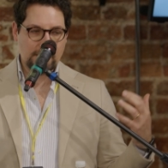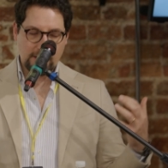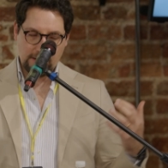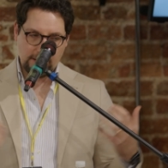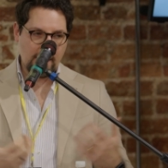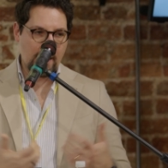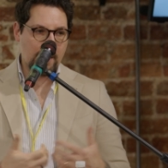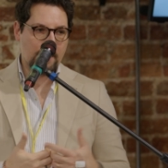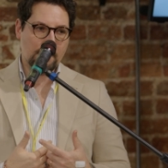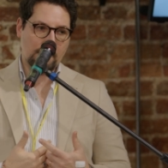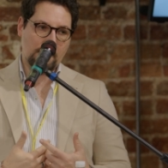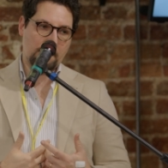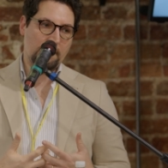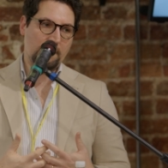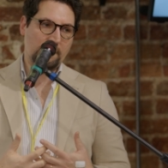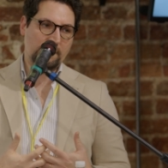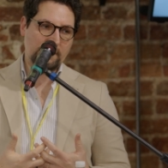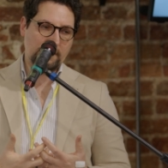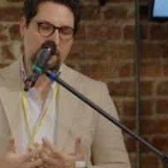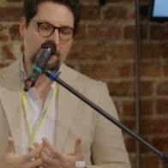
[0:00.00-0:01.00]
again a
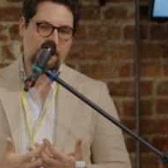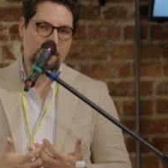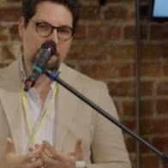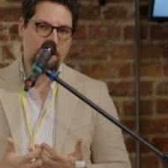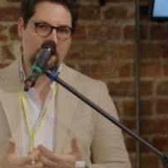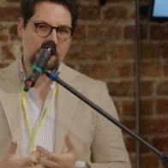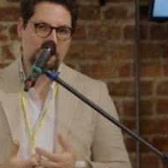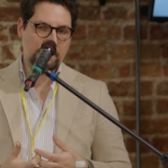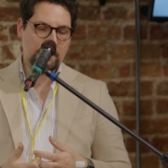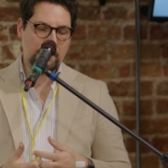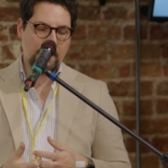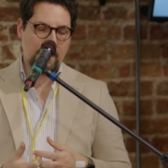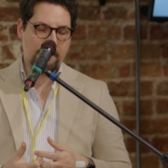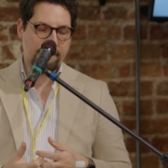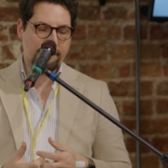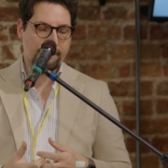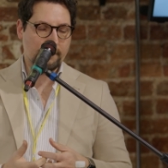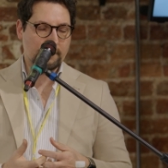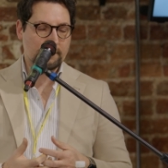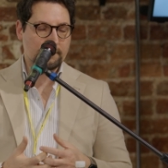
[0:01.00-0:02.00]
community
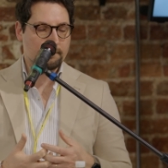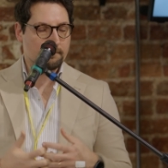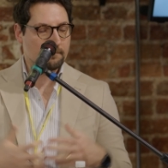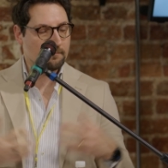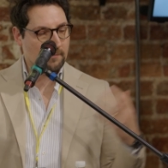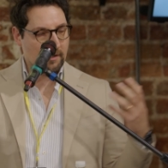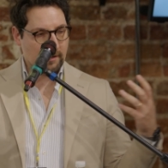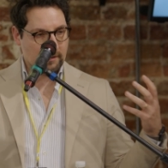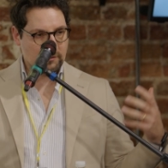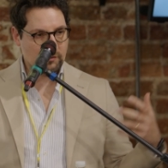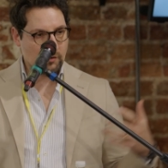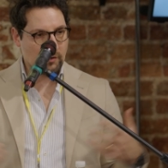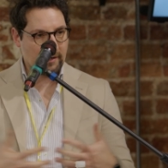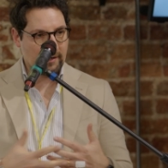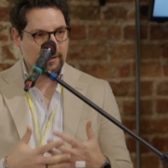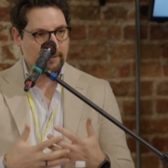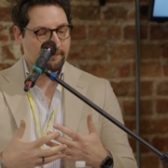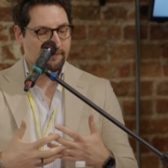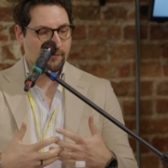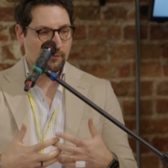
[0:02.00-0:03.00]
effort, like
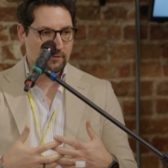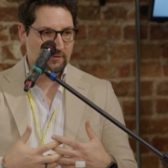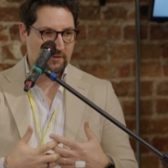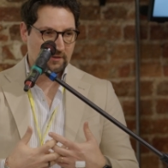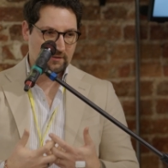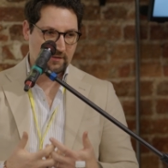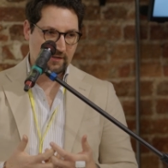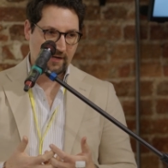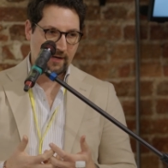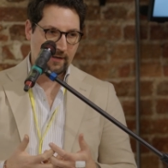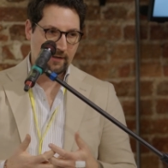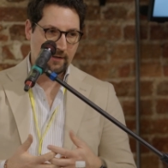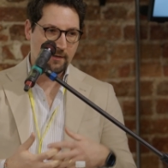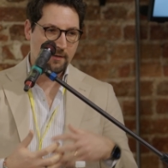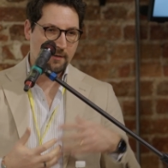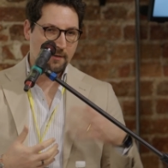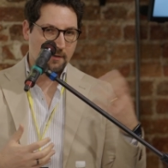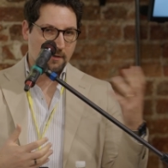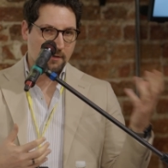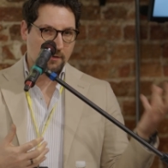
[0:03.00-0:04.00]
joining forces together,
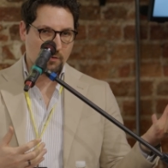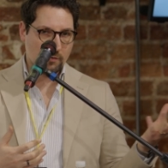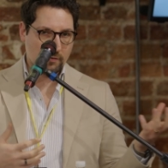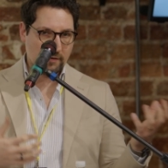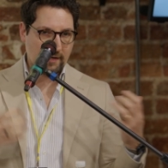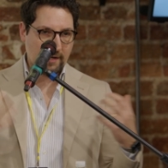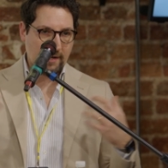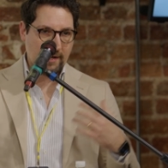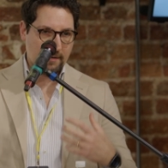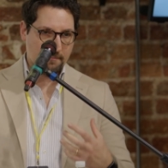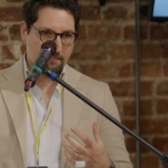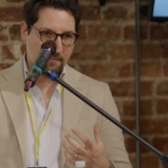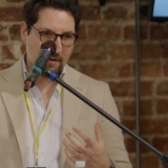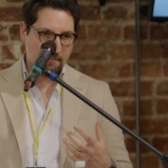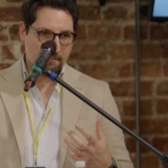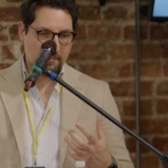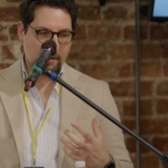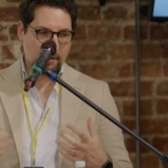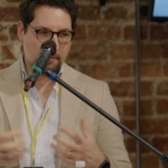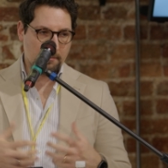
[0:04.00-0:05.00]
Conda and
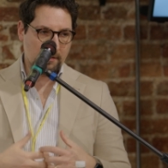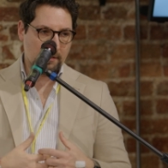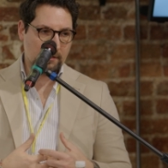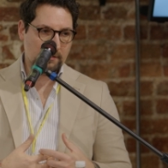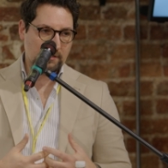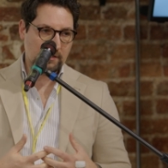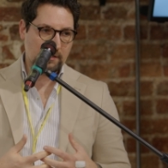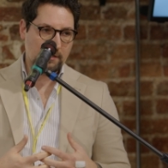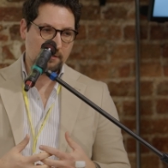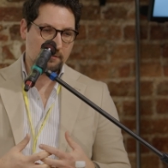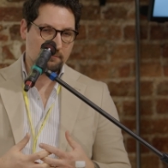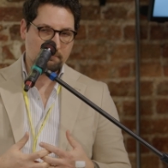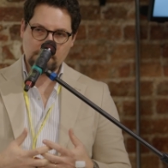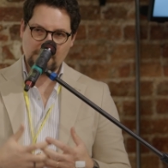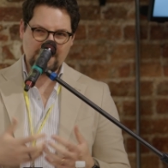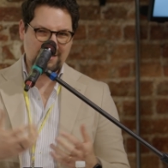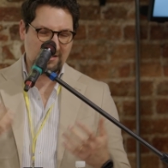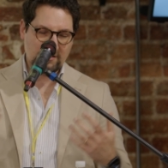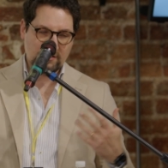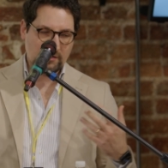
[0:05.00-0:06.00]
Mamba community.
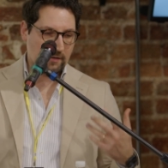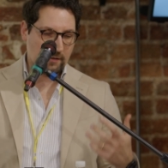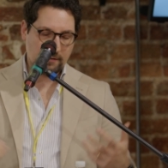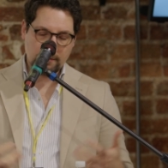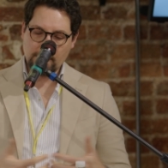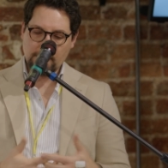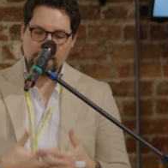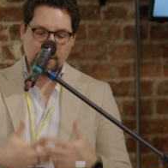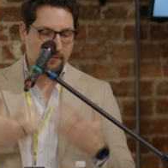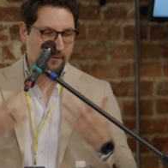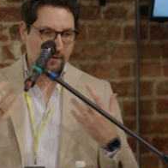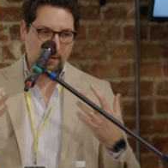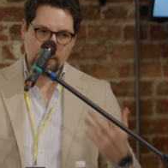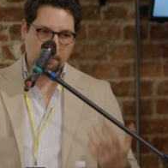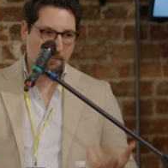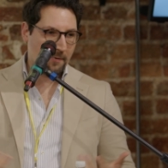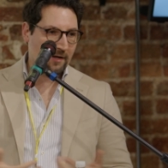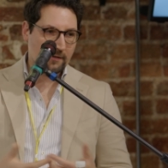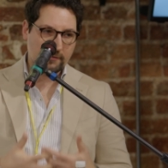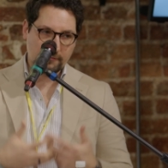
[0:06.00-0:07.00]
Essentially, they
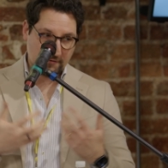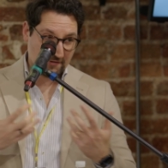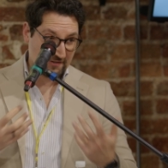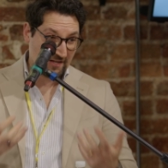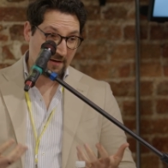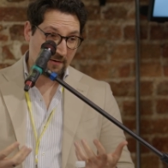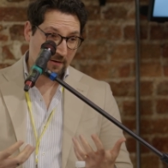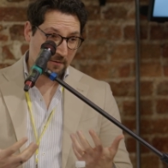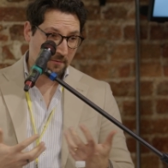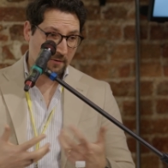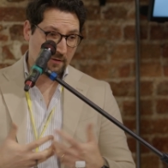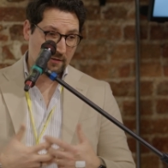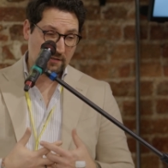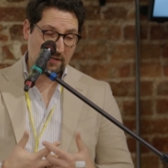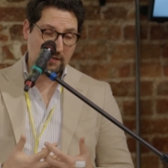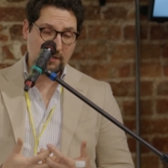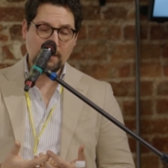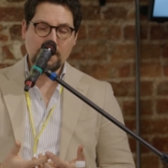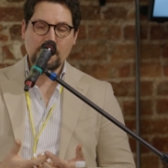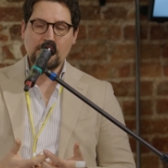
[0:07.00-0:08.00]
are part of the same
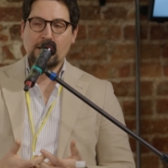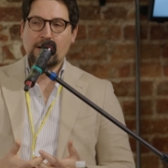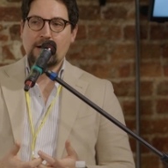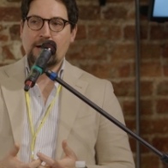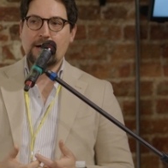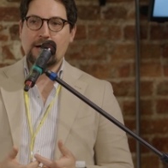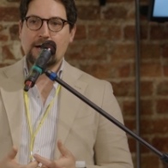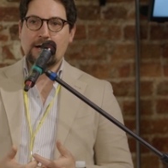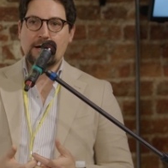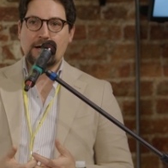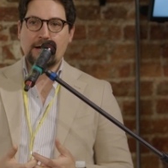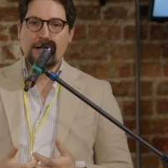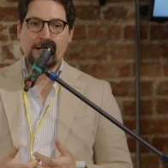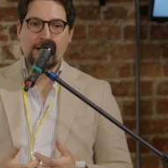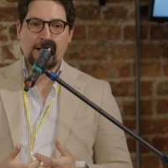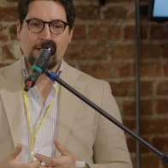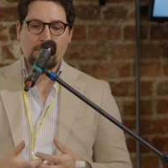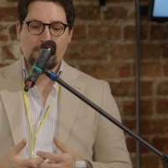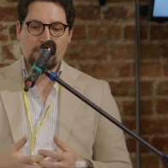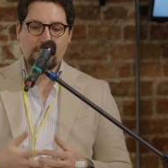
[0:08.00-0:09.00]
community. And
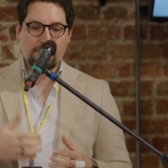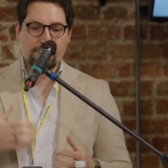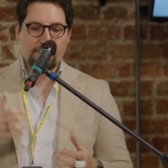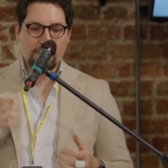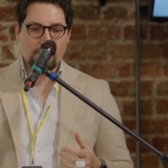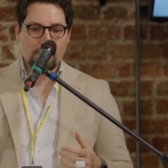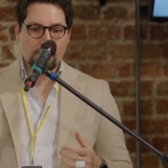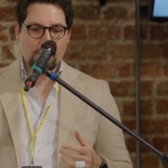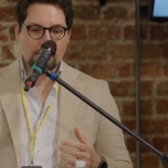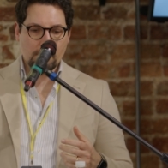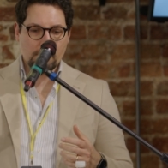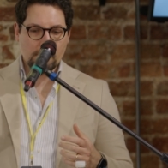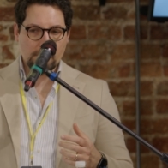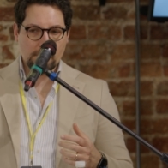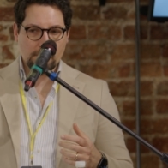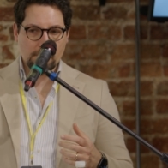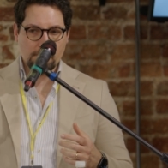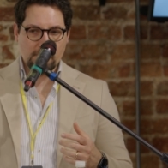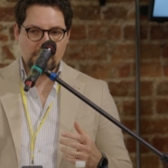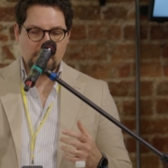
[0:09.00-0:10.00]
now, if you
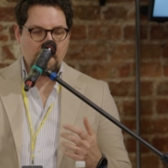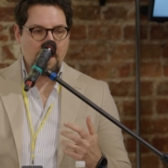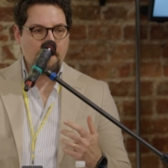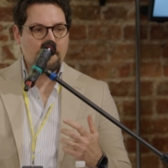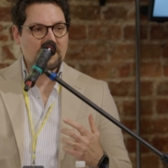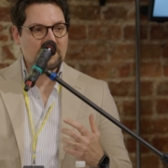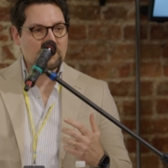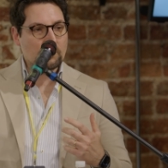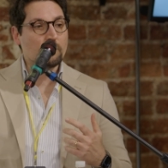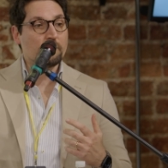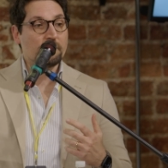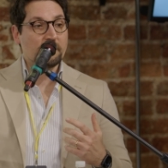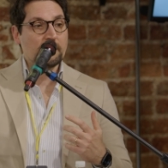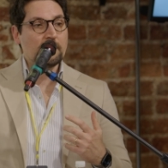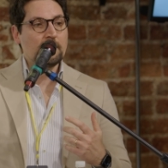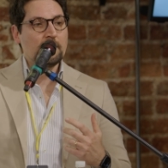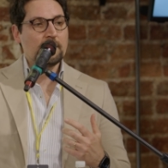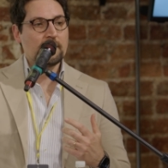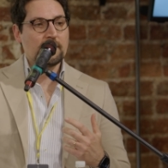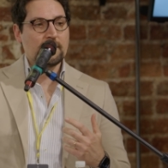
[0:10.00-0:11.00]
the Mamba
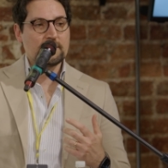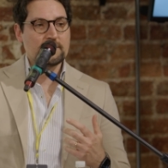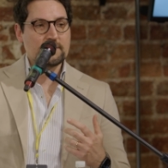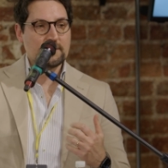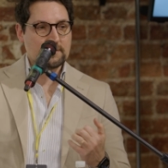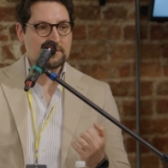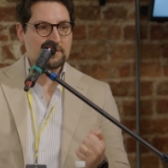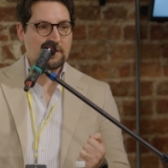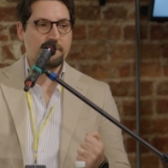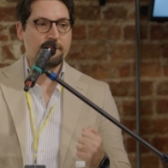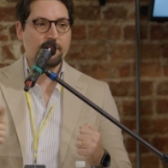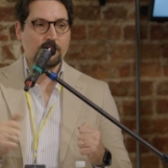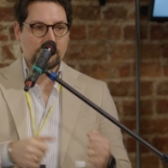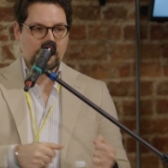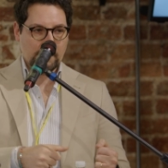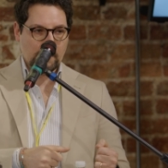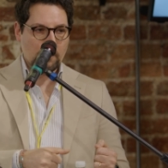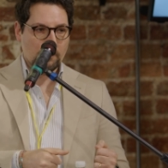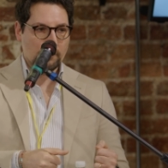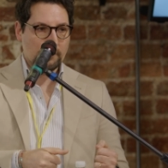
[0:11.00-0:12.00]
solver is
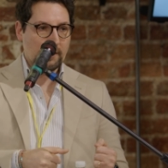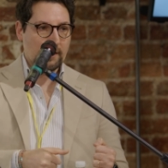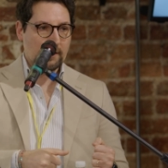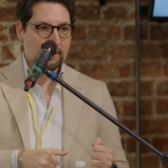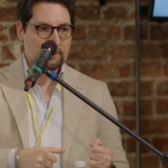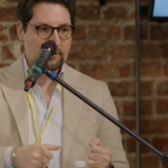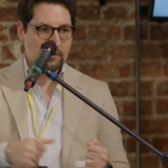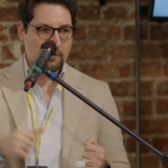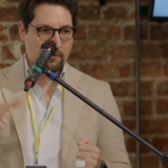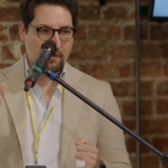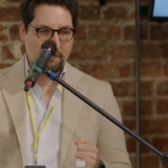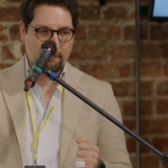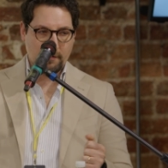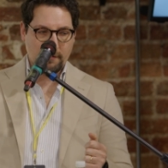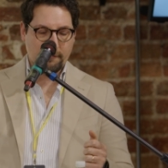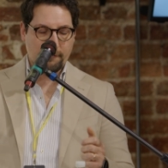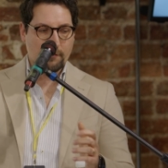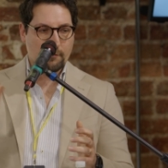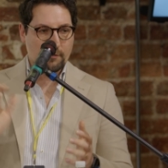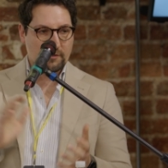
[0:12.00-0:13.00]
default in Conda, so
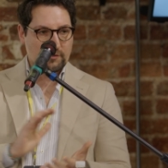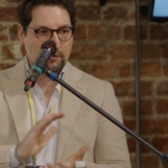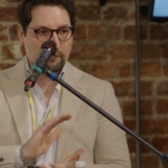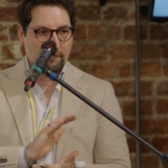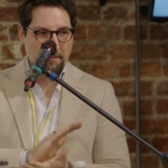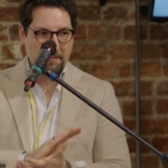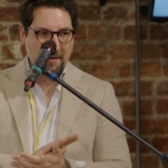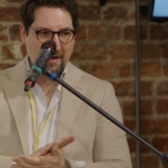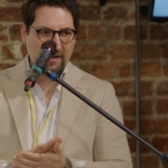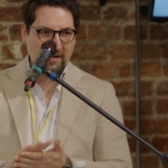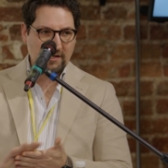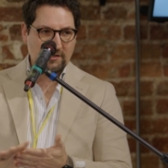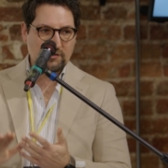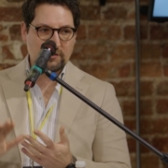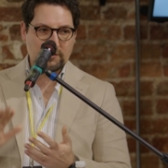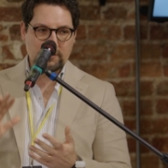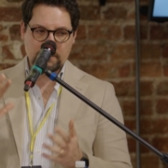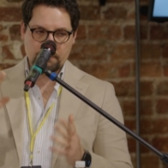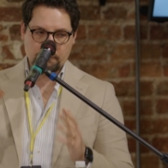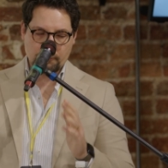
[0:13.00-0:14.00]
even if you resolve a package,
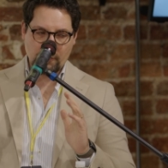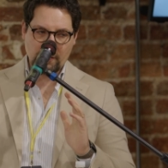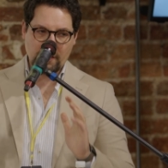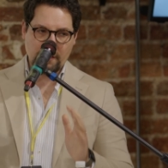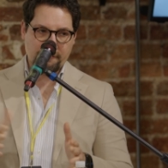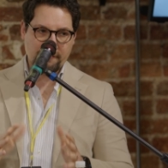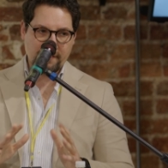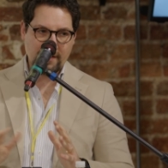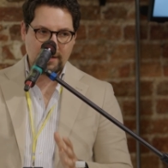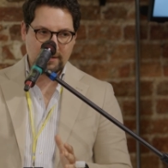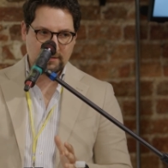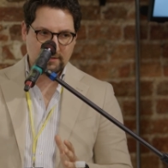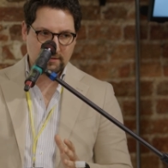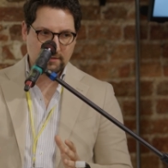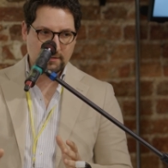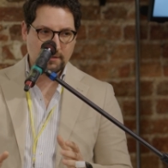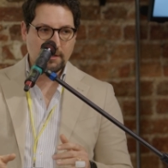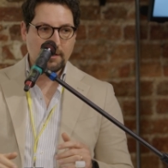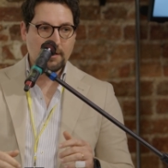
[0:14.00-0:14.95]
it's pretty fast.